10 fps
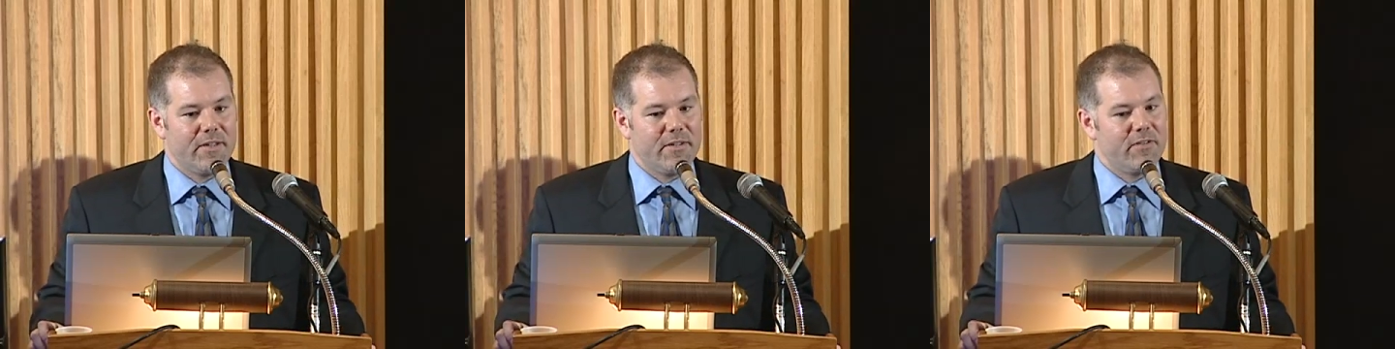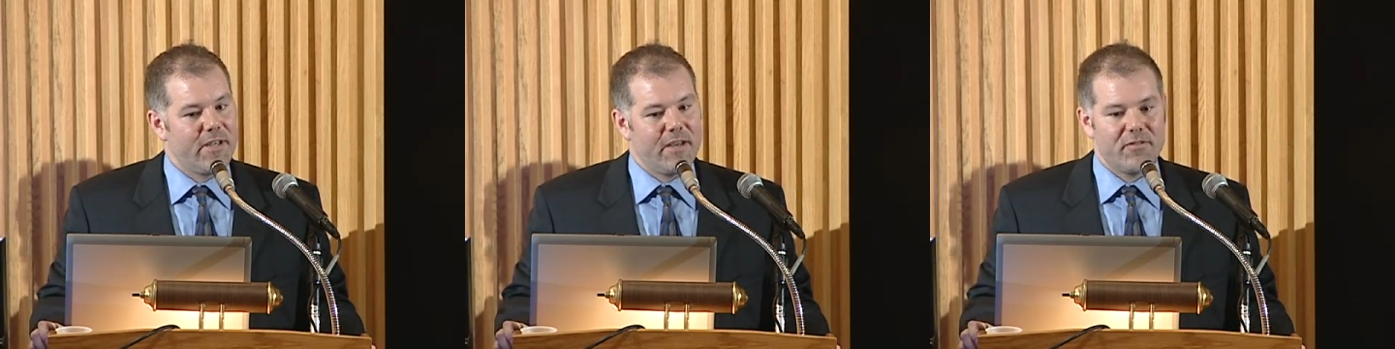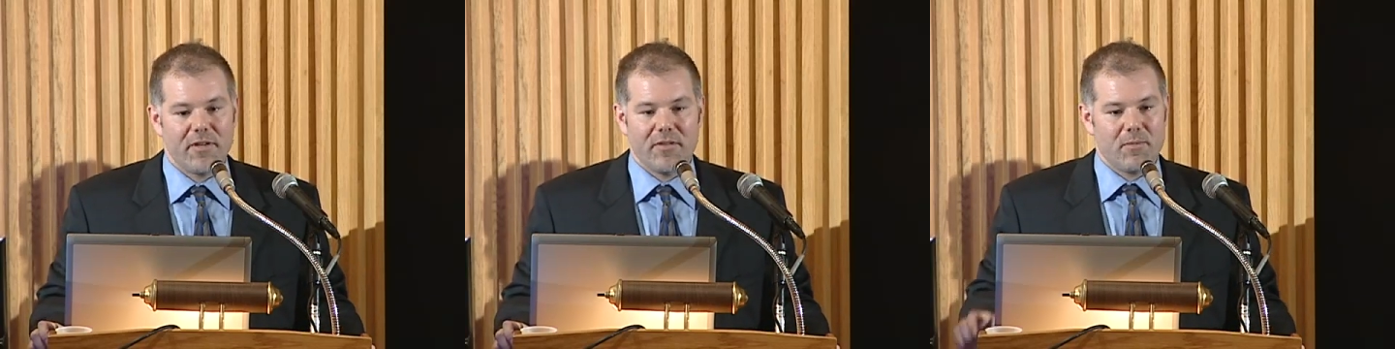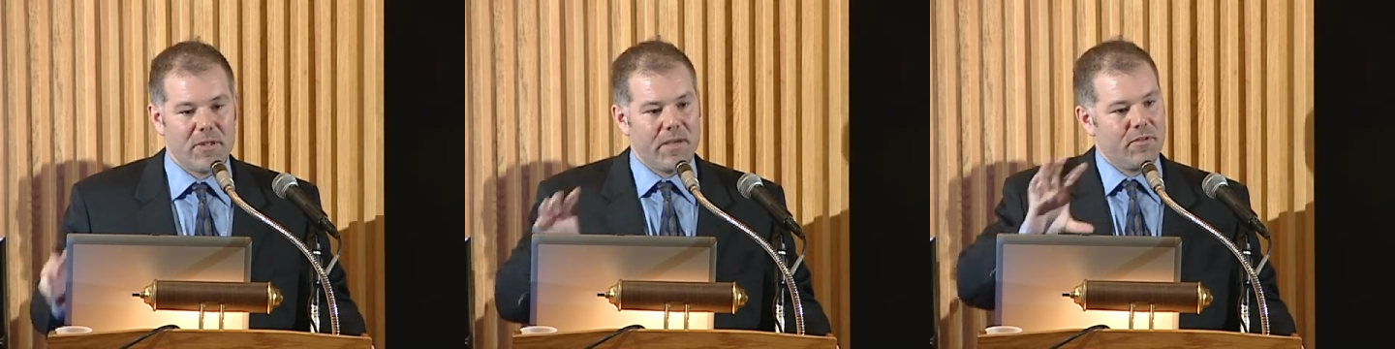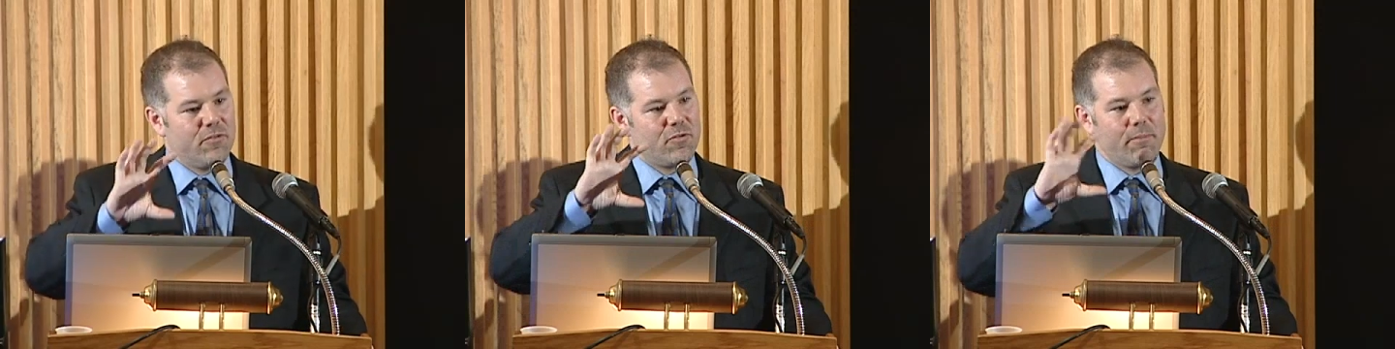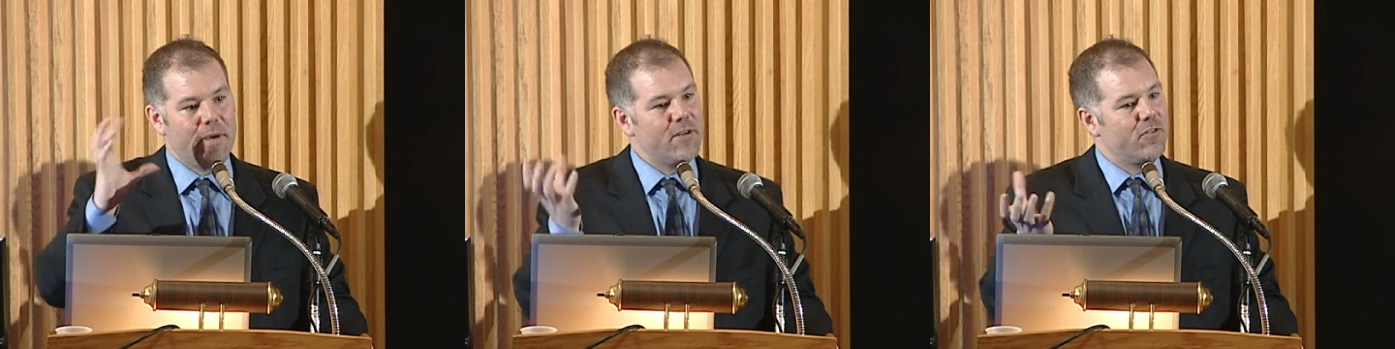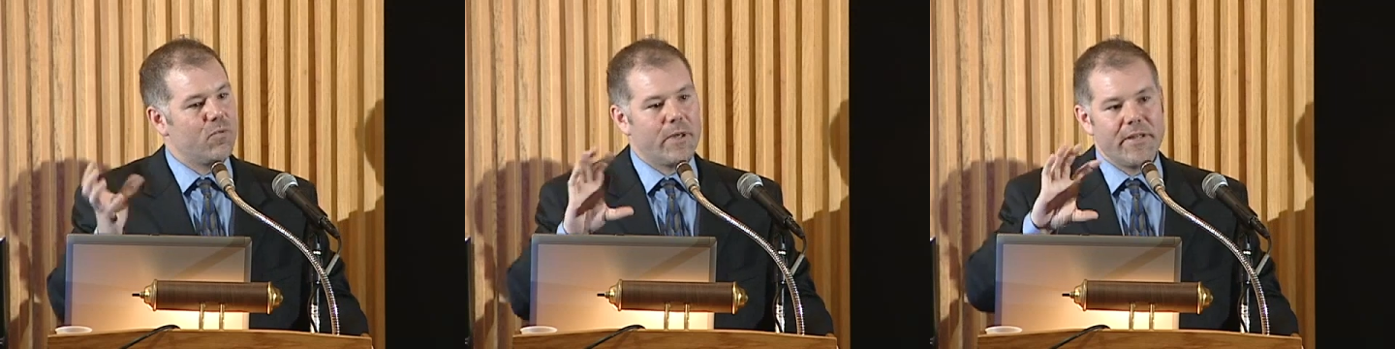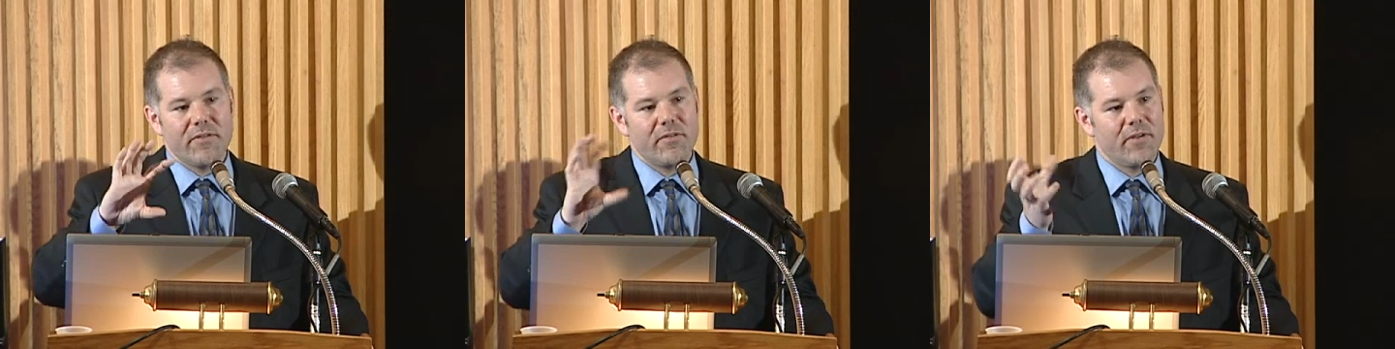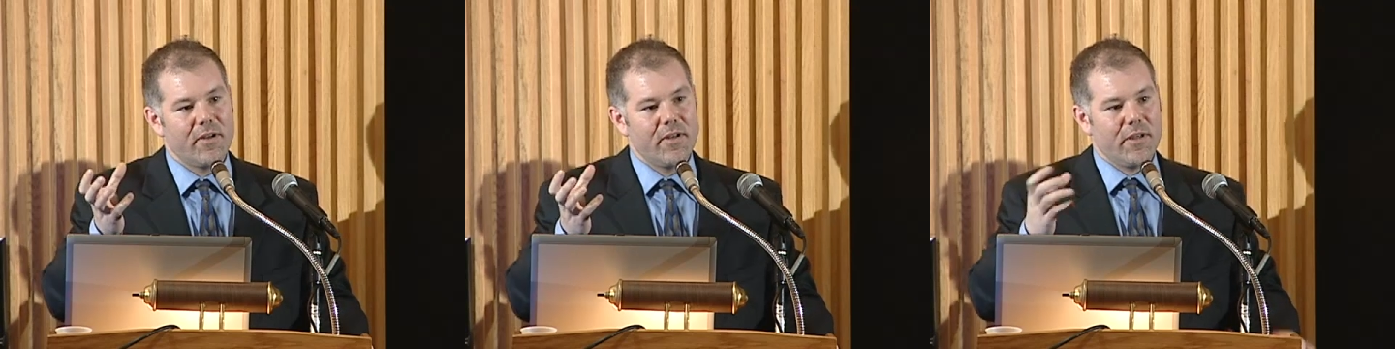these gas giants, I mean, you have these tremendous winds.